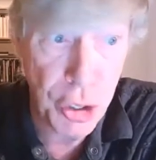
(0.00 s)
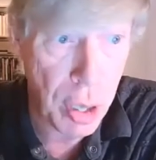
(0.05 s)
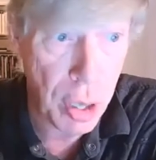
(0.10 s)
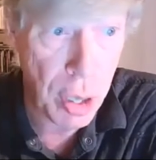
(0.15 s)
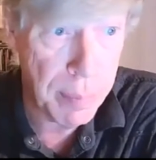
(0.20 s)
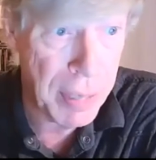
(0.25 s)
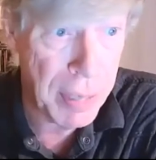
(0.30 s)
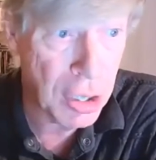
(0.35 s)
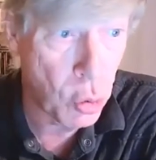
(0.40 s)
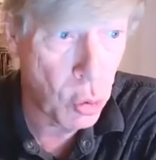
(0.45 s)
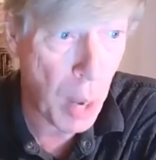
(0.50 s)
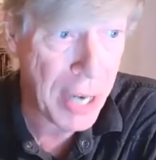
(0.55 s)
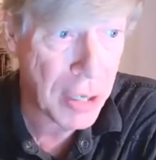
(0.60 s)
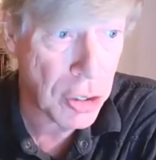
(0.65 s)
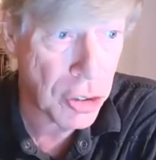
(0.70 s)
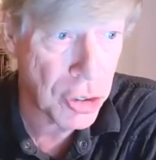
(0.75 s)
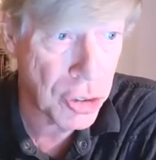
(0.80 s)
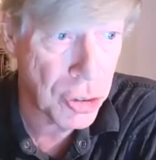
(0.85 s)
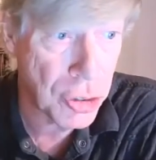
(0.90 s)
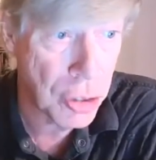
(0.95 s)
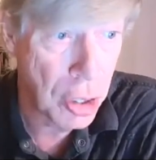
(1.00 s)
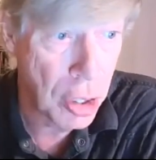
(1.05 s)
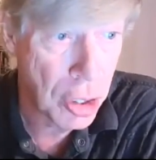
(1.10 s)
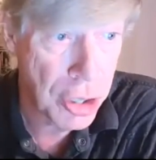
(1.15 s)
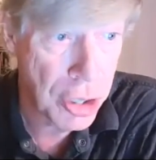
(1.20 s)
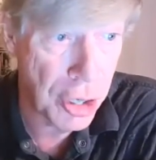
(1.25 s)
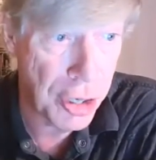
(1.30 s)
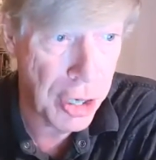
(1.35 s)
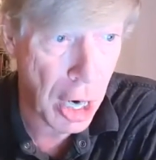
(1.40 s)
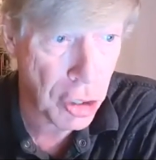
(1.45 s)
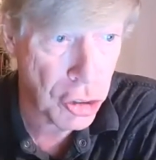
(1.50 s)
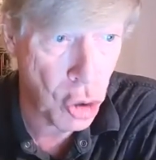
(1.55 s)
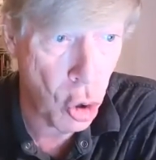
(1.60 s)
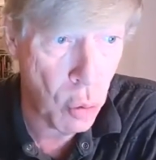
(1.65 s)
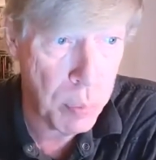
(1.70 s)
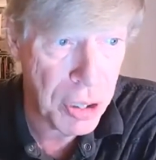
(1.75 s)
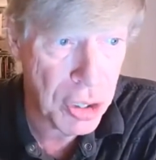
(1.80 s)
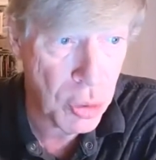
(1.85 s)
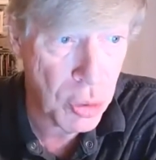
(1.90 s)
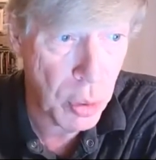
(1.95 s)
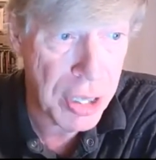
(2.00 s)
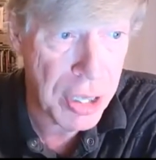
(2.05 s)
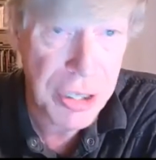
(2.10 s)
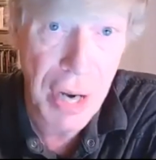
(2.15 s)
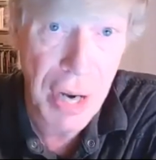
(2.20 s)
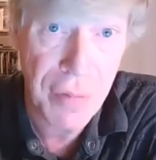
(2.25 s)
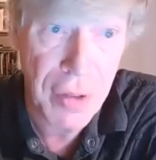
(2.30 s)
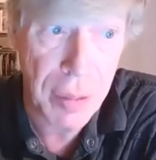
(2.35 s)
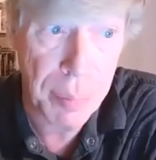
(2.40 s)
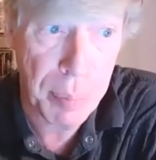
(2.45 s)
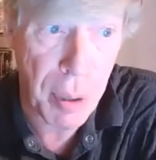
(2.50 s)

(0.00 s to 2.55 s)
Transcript: and miigwech to the October 27th